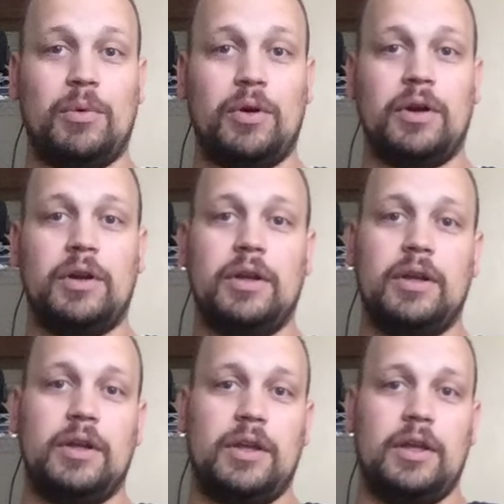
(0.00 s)
more.
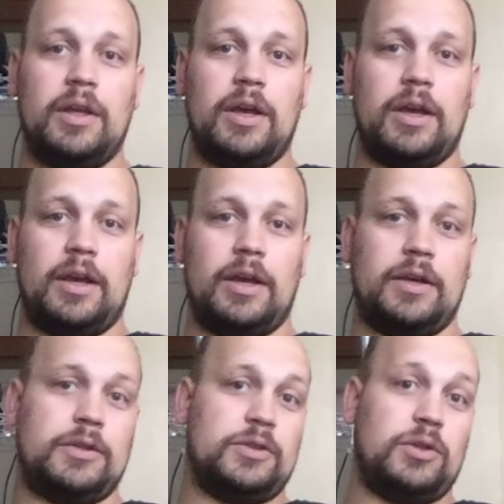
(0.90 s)

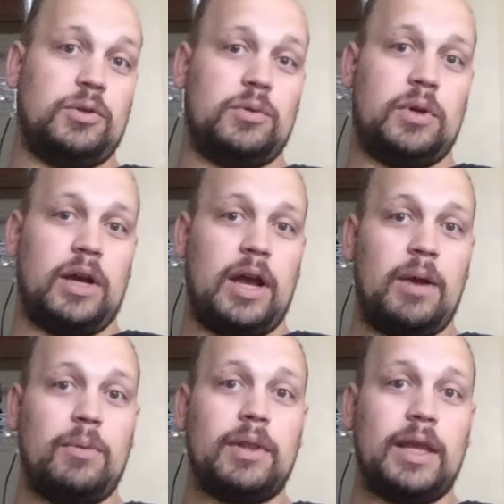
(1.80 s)
So I
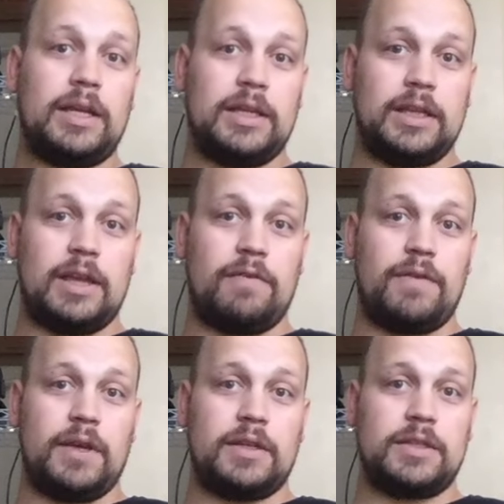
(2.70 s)
would like to get that
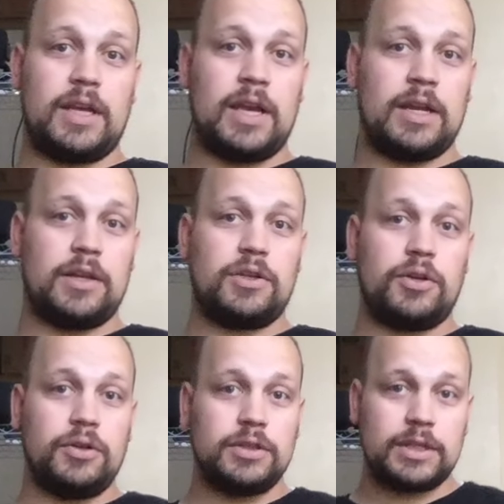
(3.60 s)
fixed. And it
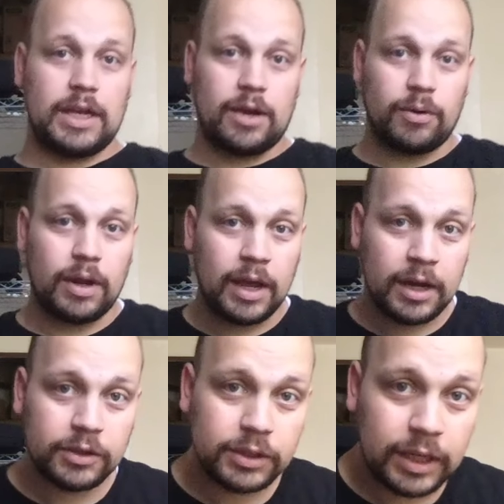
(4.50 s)
turns out I
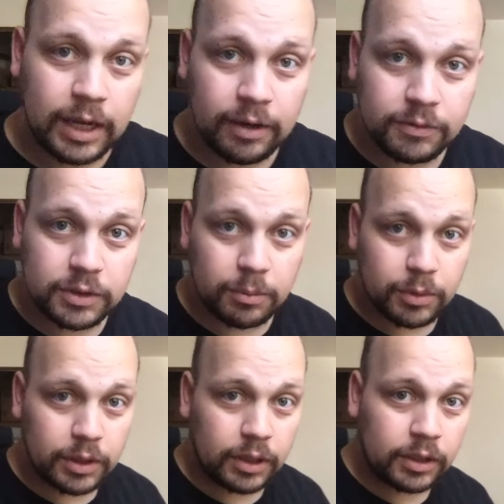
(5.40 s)
actually have
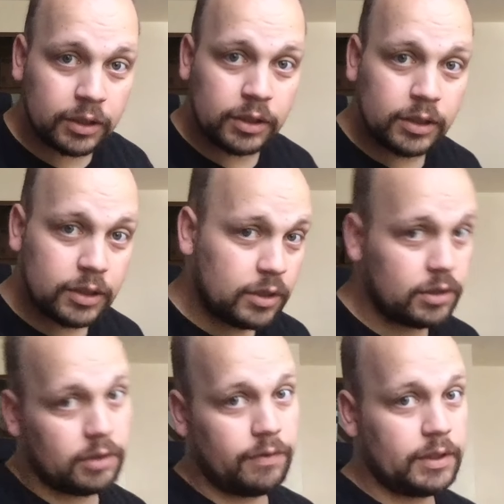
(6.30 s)
something
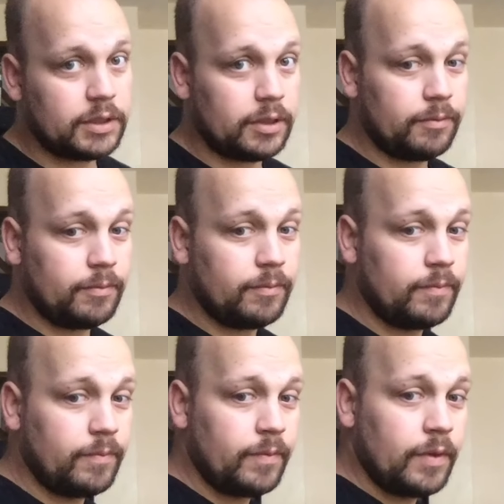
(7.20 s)
to fix it.
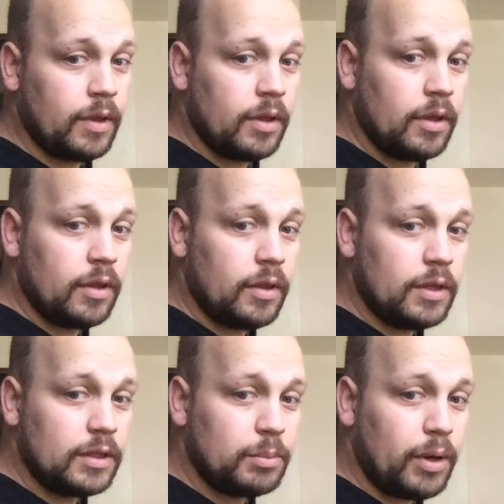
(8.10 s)

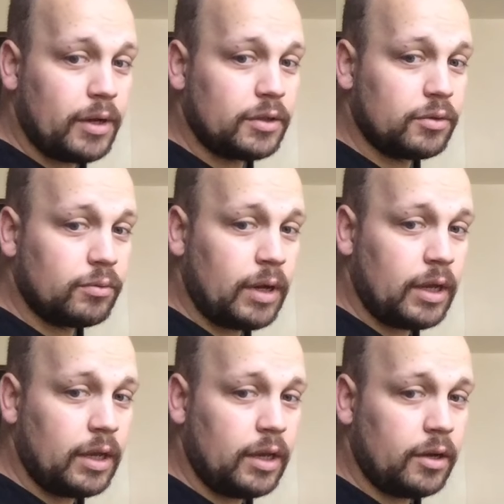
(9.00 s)
This box
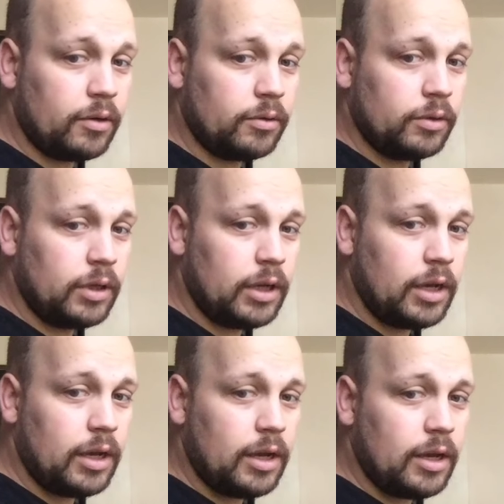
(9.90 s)
right here.
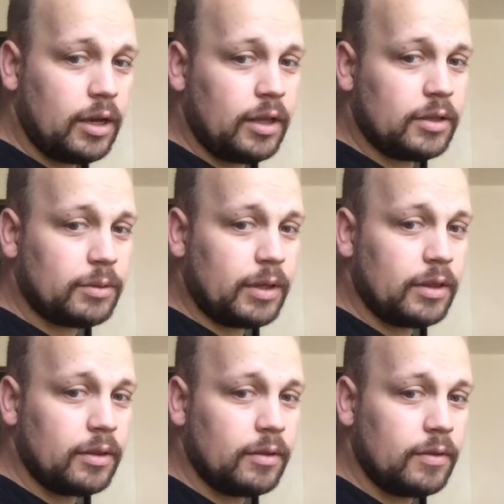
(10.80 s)
This way.
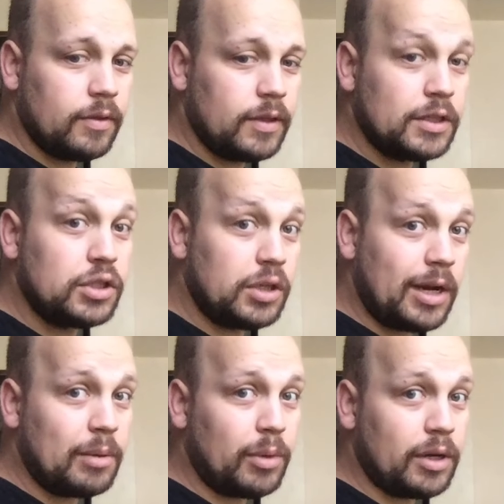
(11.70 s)
This
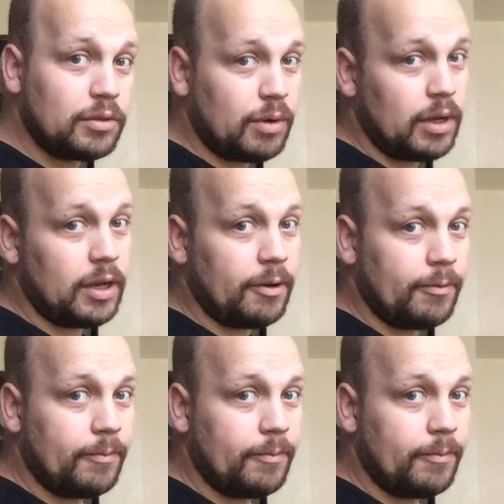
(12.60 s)
giant box right here.